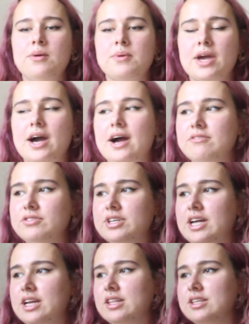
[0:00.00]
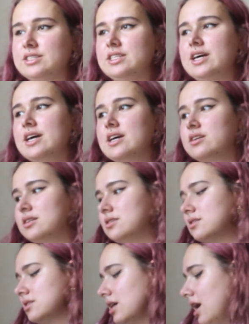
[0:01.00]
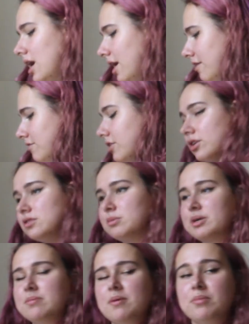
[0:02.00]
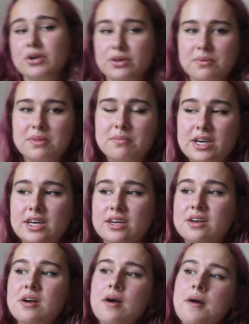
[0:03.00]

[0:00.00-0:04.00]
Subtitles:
Yeah, I haven't read anything today because I forgot to bring my book with me,